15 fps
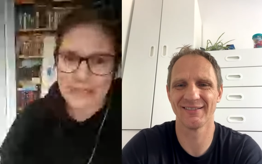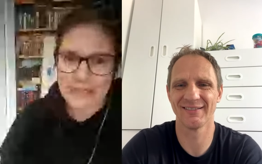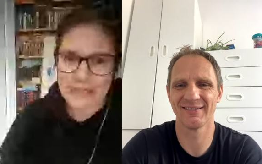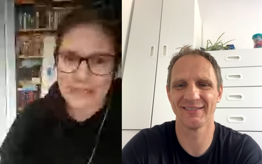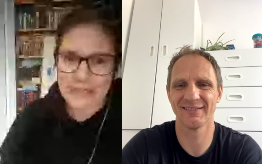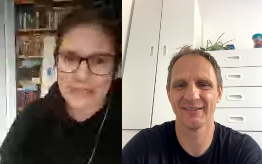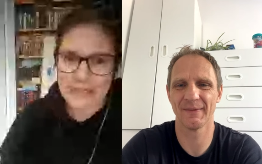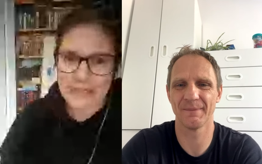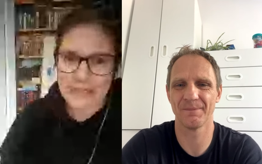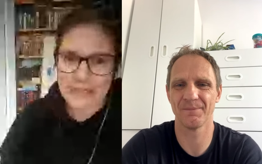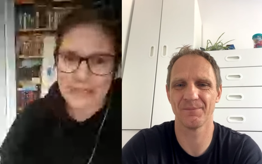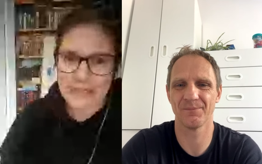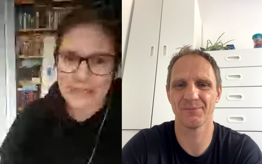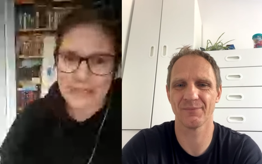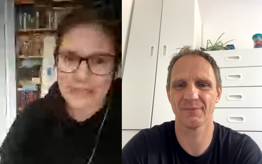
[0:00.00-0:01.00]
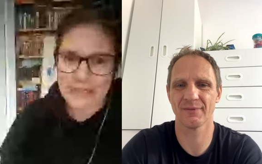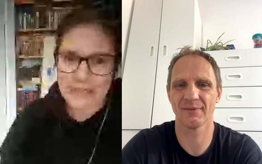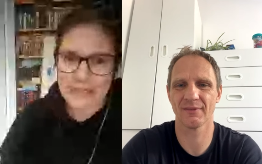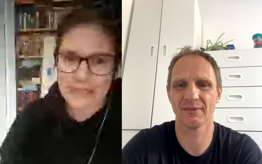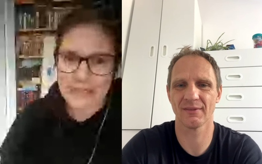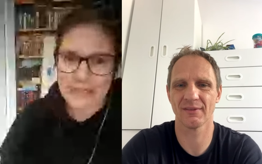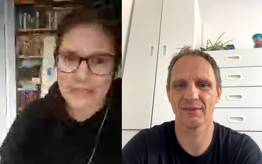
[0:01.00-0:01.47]

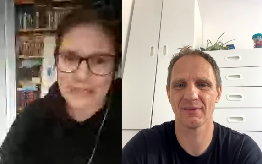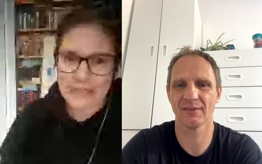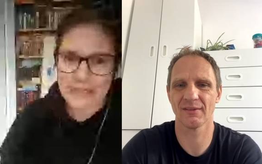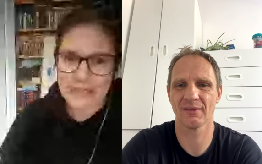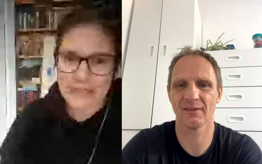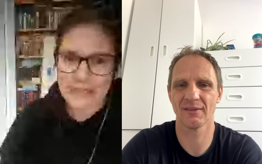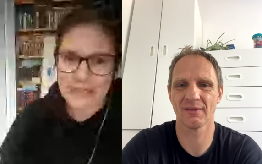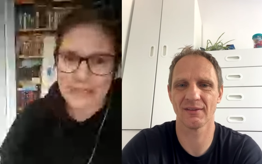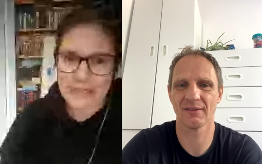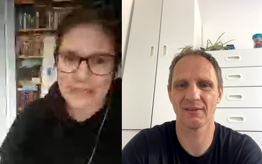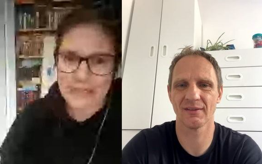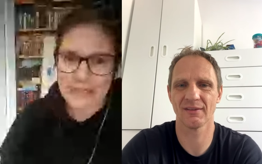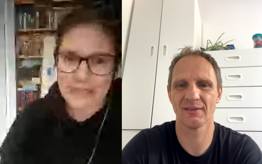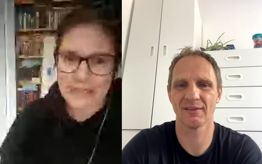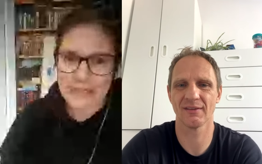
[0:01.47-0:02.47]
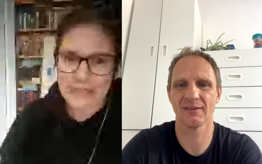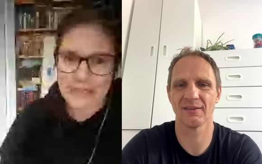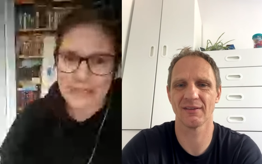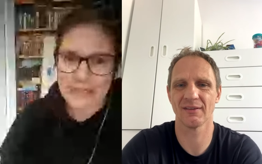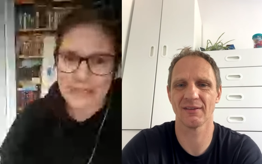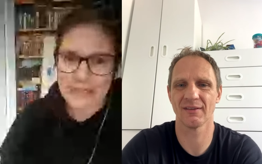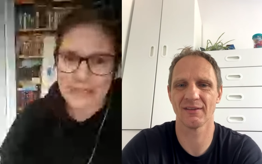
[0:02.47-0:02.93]

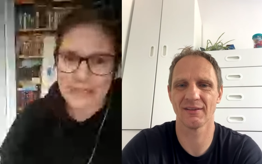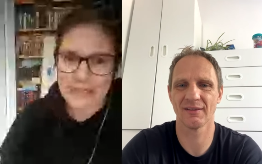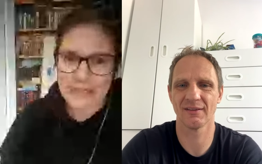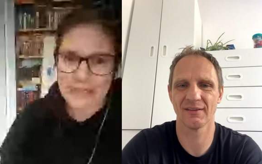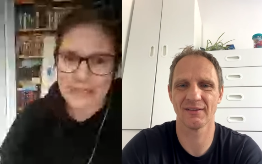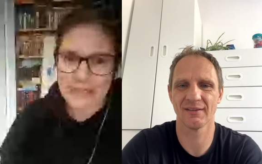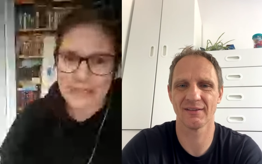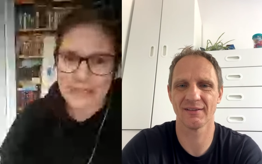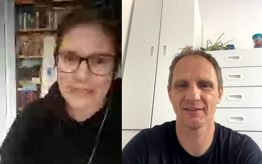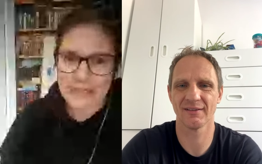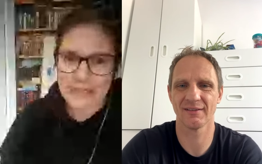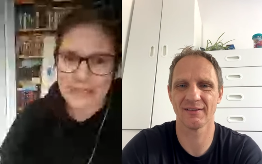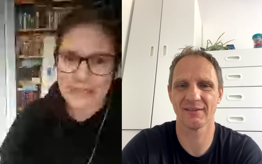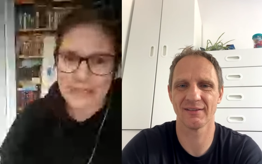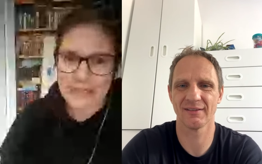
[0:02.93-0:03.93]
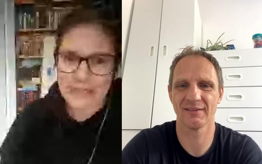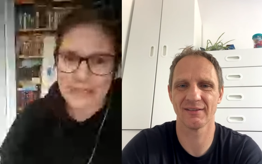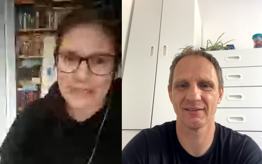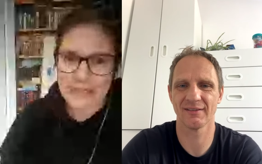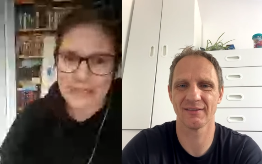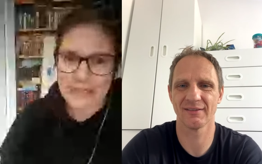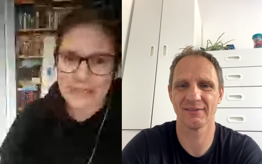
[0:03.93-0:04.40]

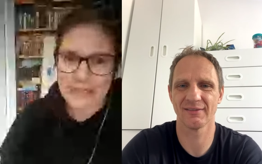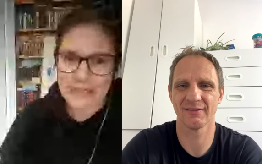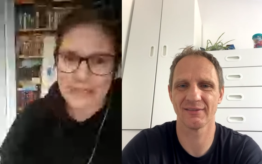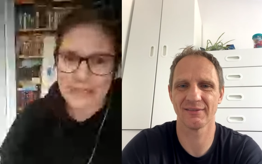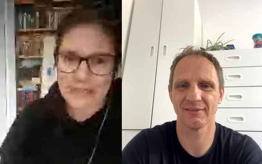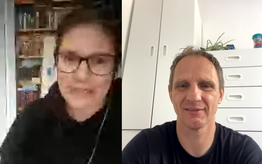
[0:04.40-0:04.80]
(silence)